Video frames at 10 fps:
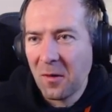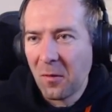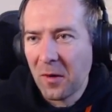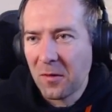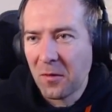
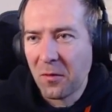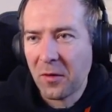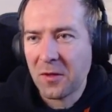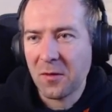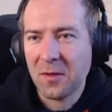1, 2,
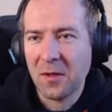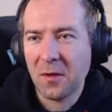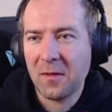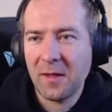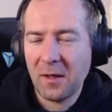3. So it's
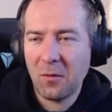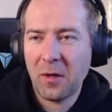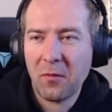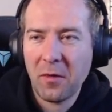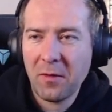gonna take
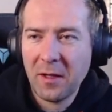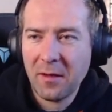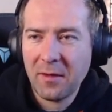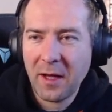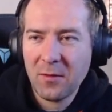what, roughly
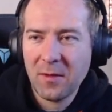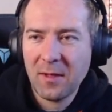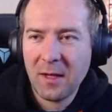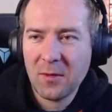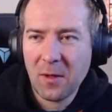1,000
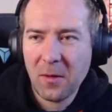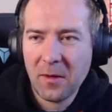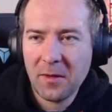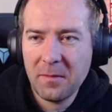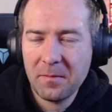times
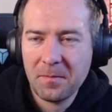longer?